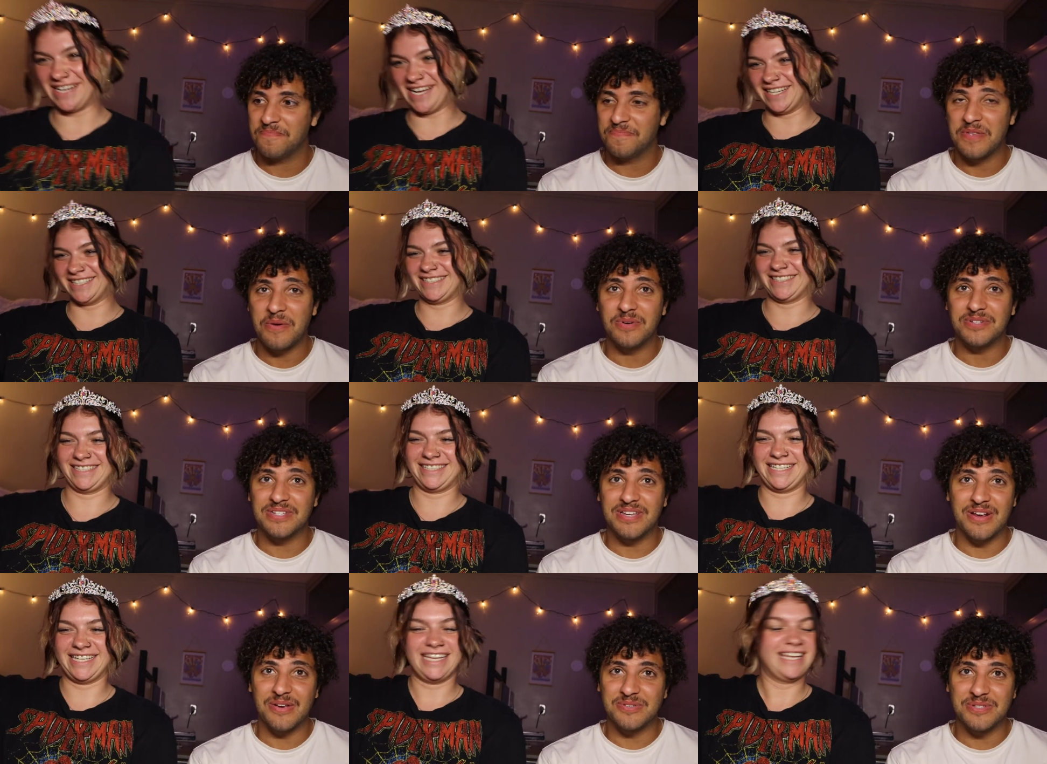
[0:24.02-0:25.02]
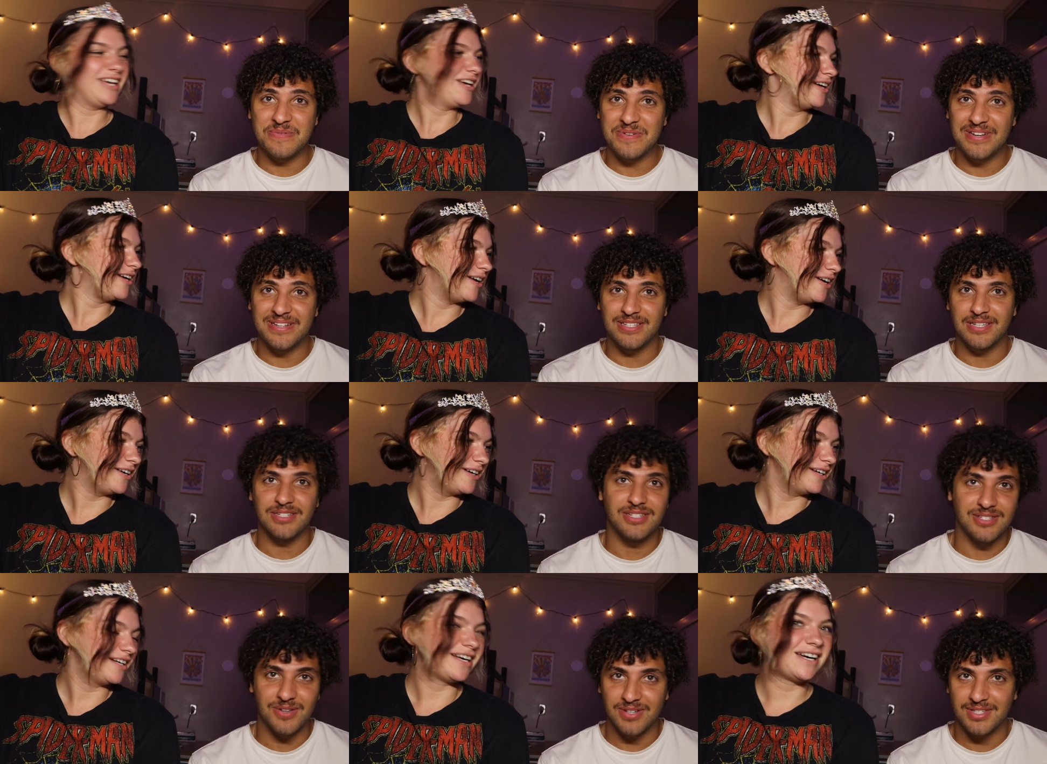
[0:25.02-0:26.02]
Speaker 1: it. We're just gonna go see what it is because
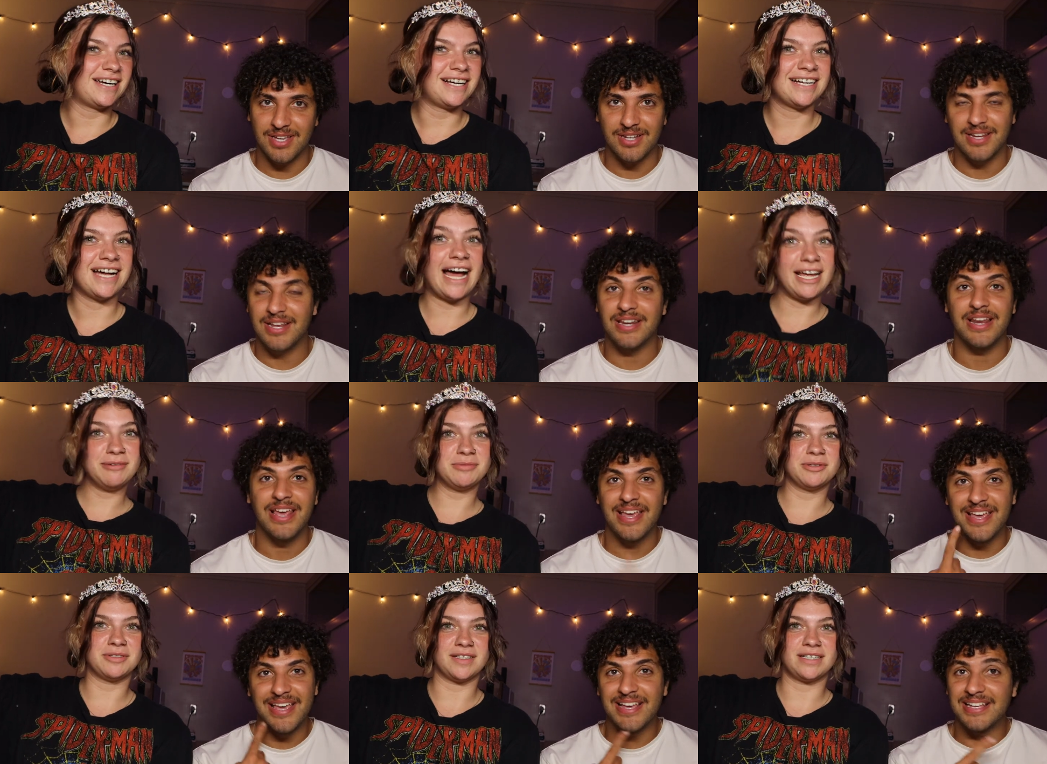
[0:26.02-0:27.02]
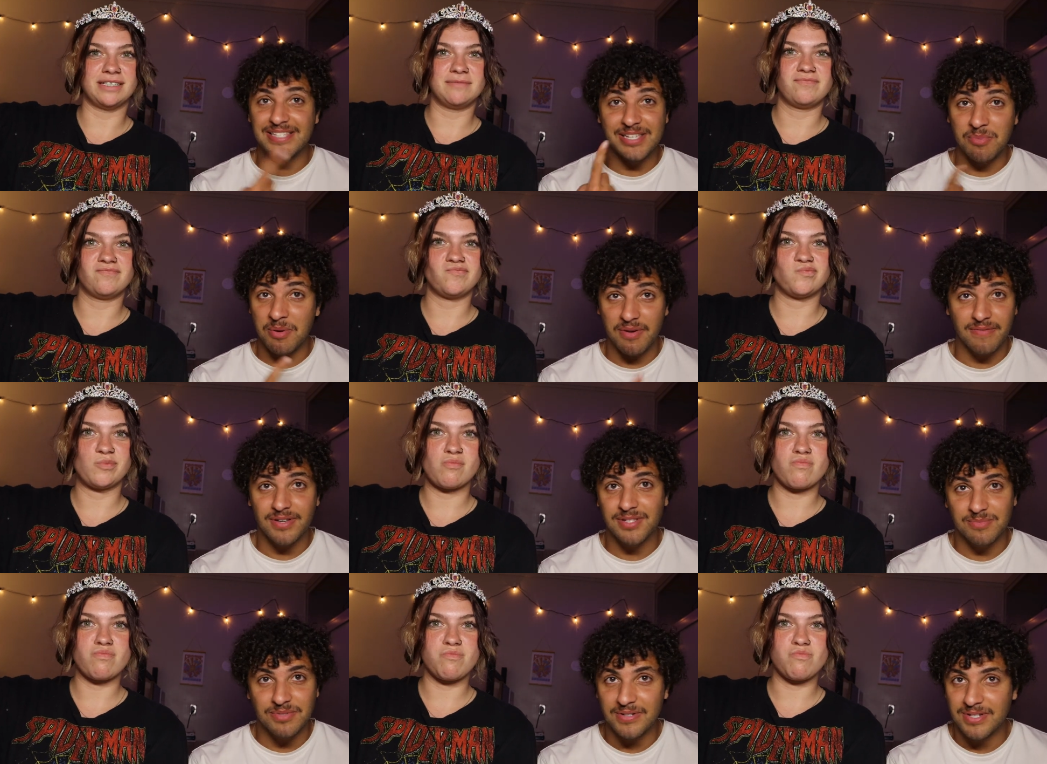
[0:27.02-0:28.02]
she's so excited. And I am so excited. You can see by my face
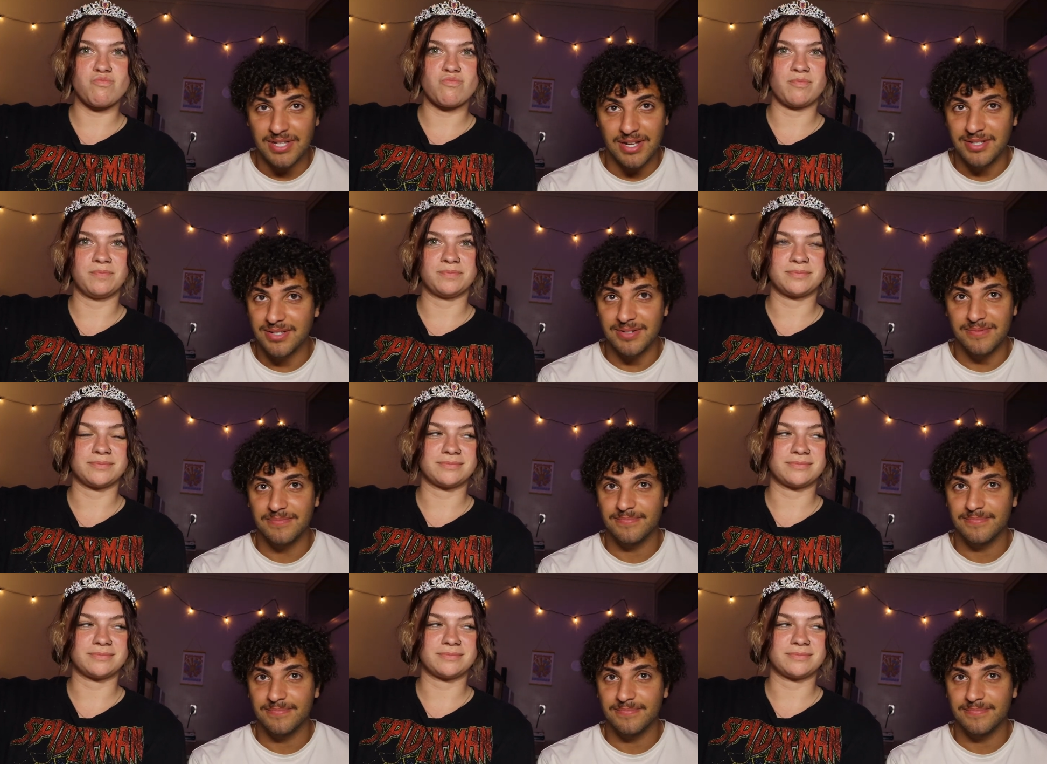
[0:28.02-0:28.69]
I'm so excited too.